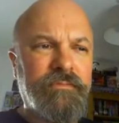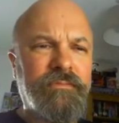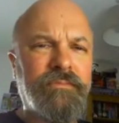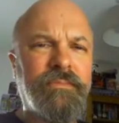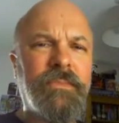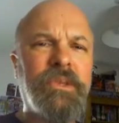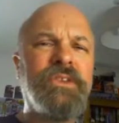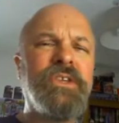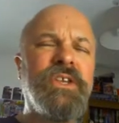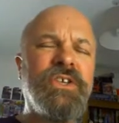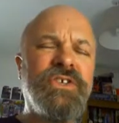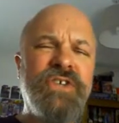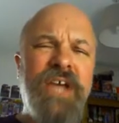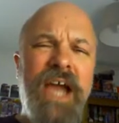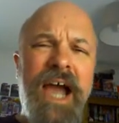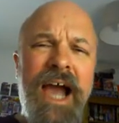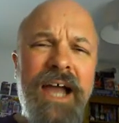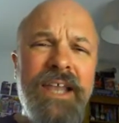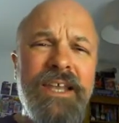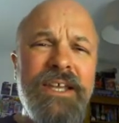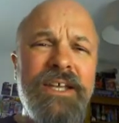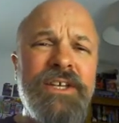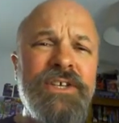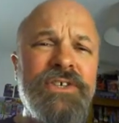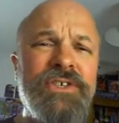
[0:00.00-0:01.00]
The
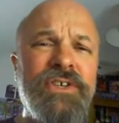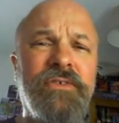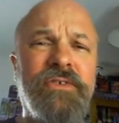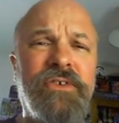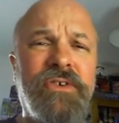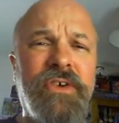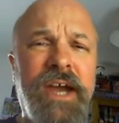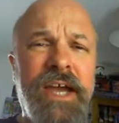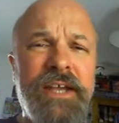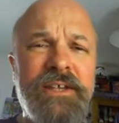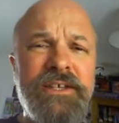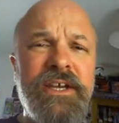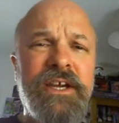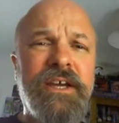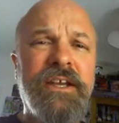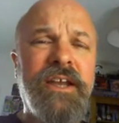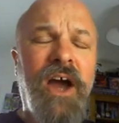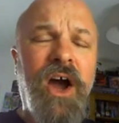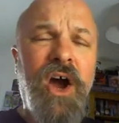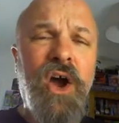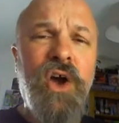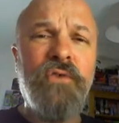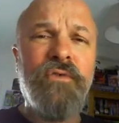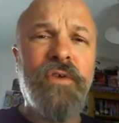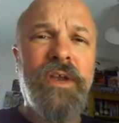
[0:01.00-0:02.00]
challenge of creating an
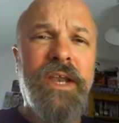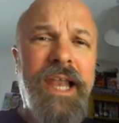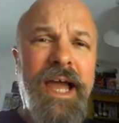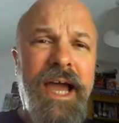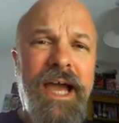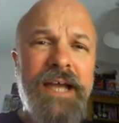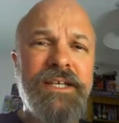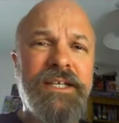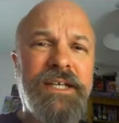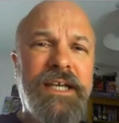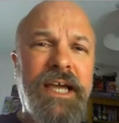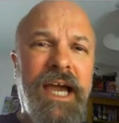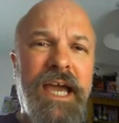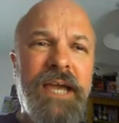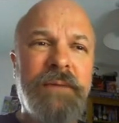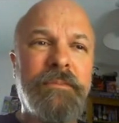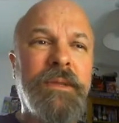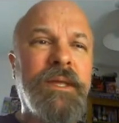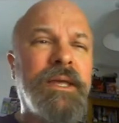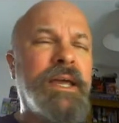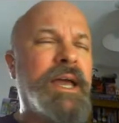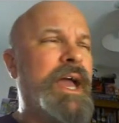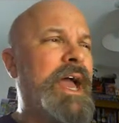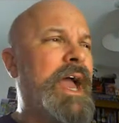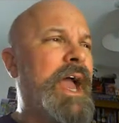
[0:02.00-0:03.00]
overland game
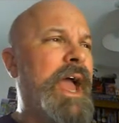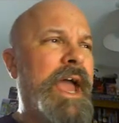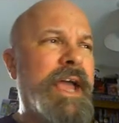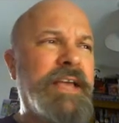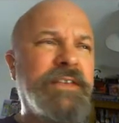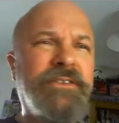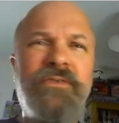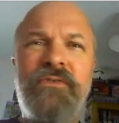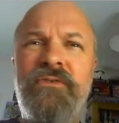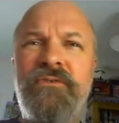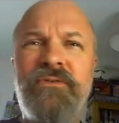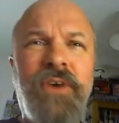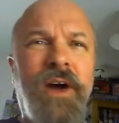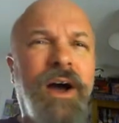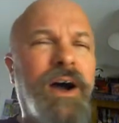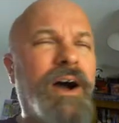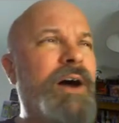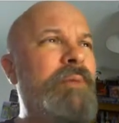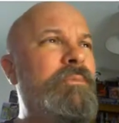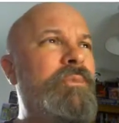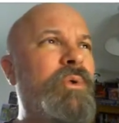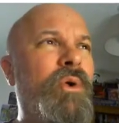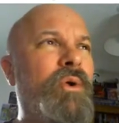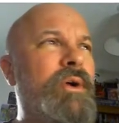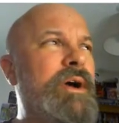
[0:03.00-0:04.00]
is far
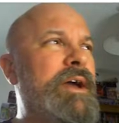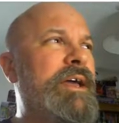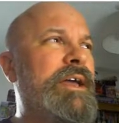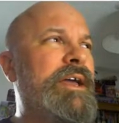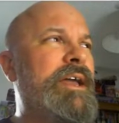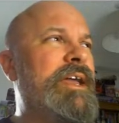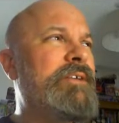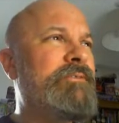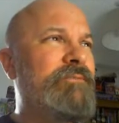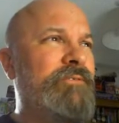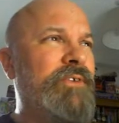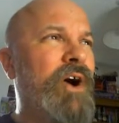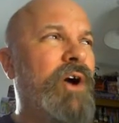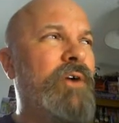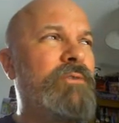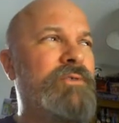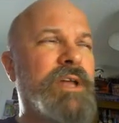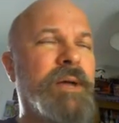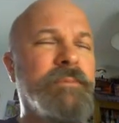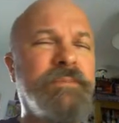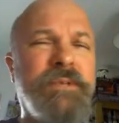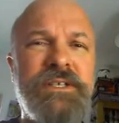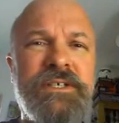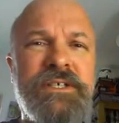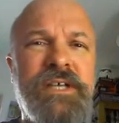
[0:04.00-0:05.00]
more involved.
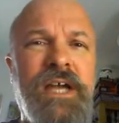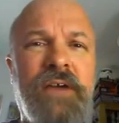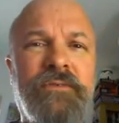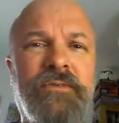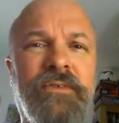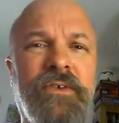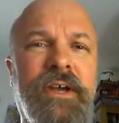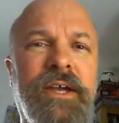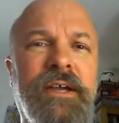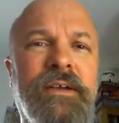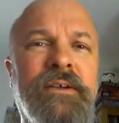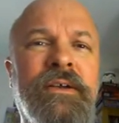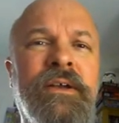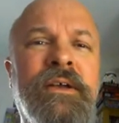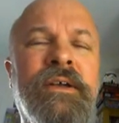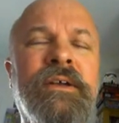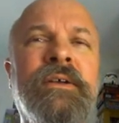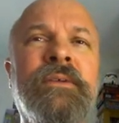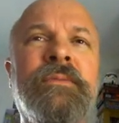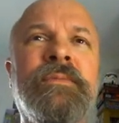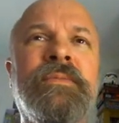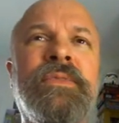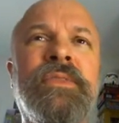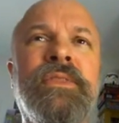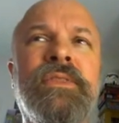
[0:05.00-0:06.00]
I'm discovering
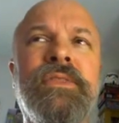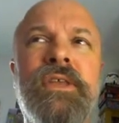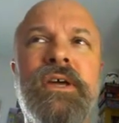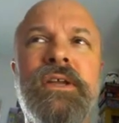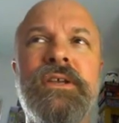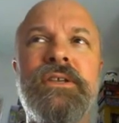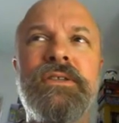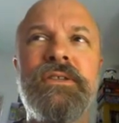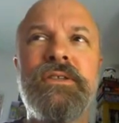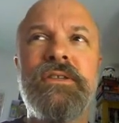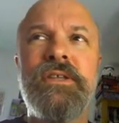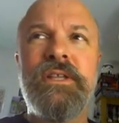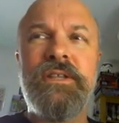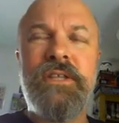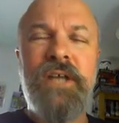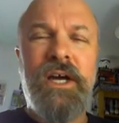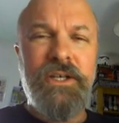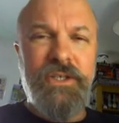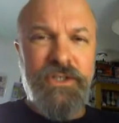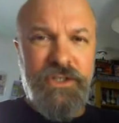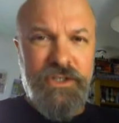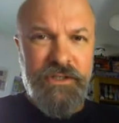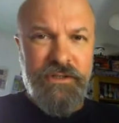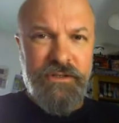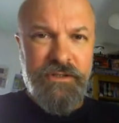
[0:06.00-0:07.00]
than the
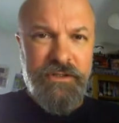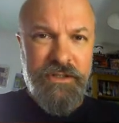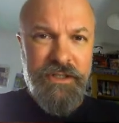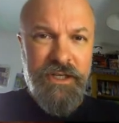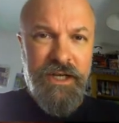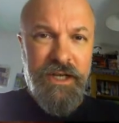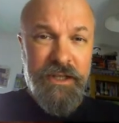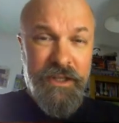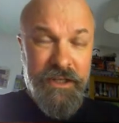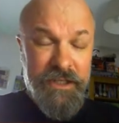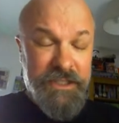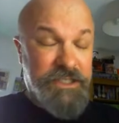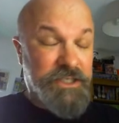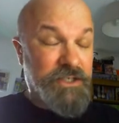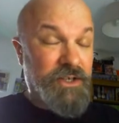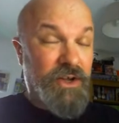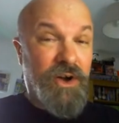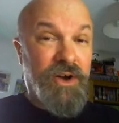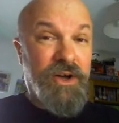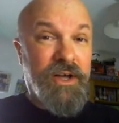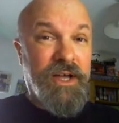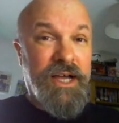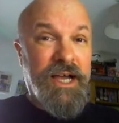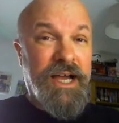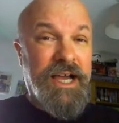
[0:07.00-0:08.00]
dungeon. Uh, it's
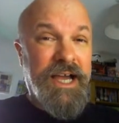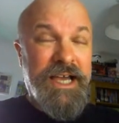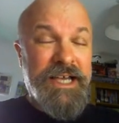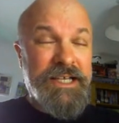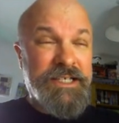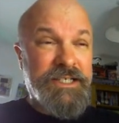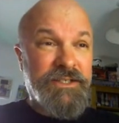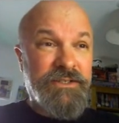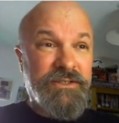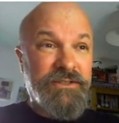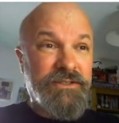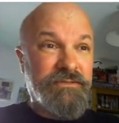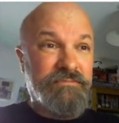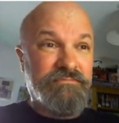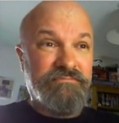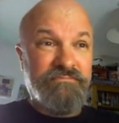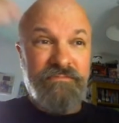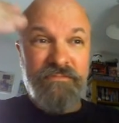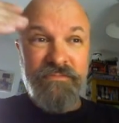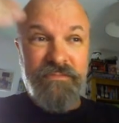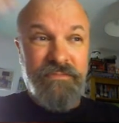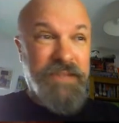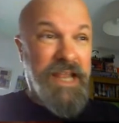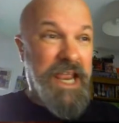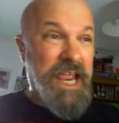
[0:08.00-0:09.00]
not. It's
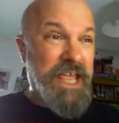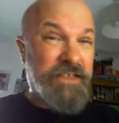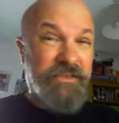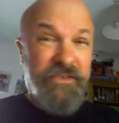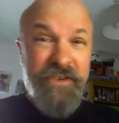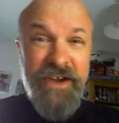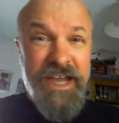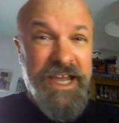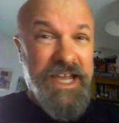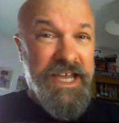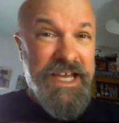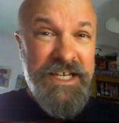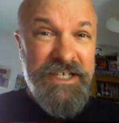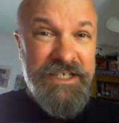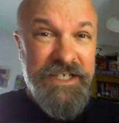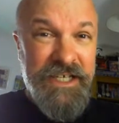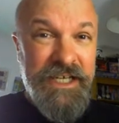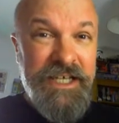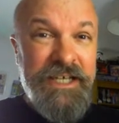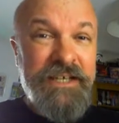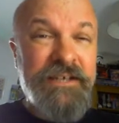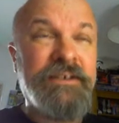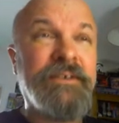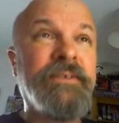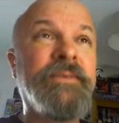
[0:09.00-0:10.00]
neither are
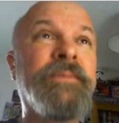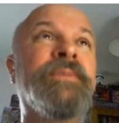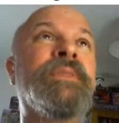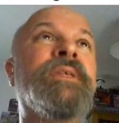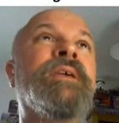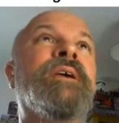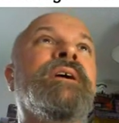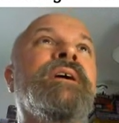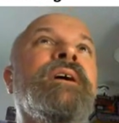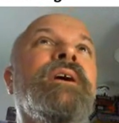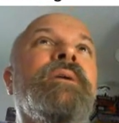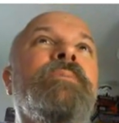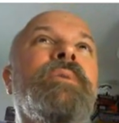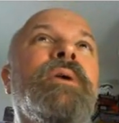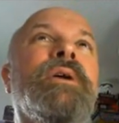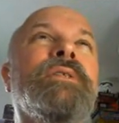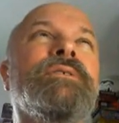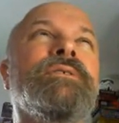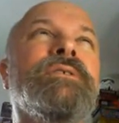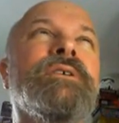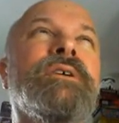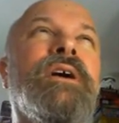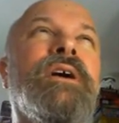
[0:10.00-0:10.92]
easy, but